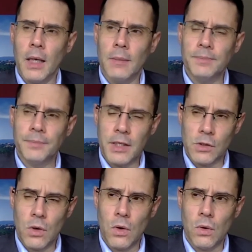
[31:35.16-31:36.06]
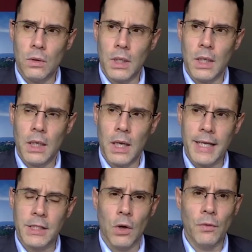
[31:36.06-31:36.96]
as a whole. I
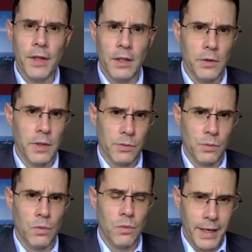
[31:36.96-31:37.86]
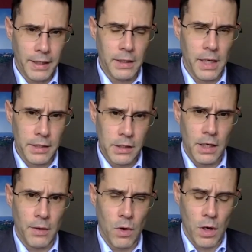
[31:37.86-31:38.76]
don't think the U.S. will recognize
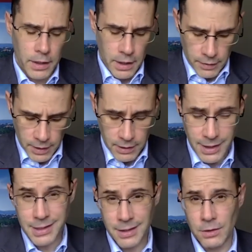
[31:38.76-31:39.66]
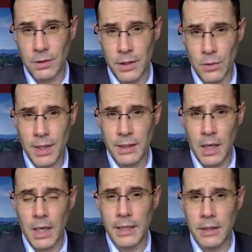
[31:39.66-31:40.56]
Taiwan, and I think that's clearly a red
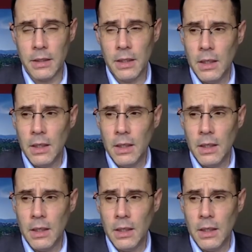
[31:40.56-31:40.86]
line. And